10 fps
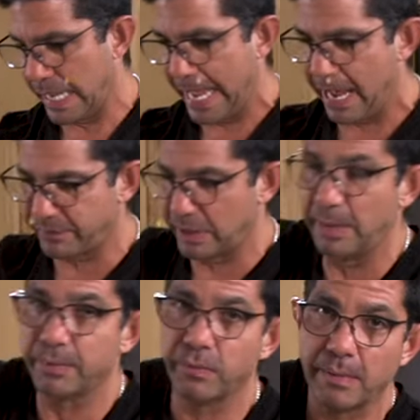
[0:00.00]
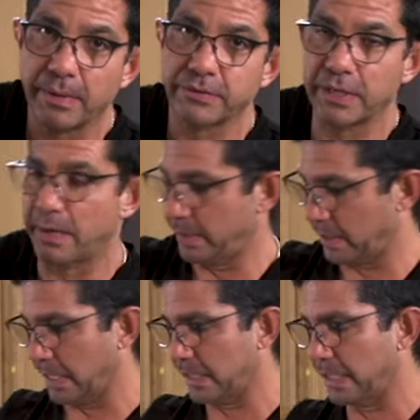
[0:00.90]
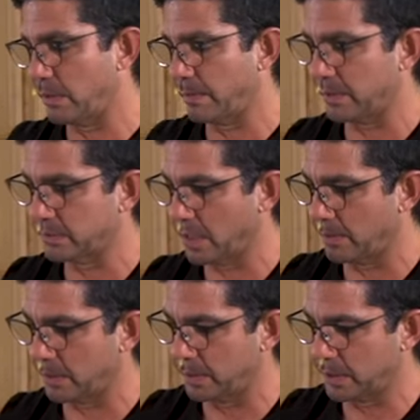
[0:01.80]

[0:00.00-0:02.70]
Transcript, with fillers: half a cup of white balsamic, and I like white balsamic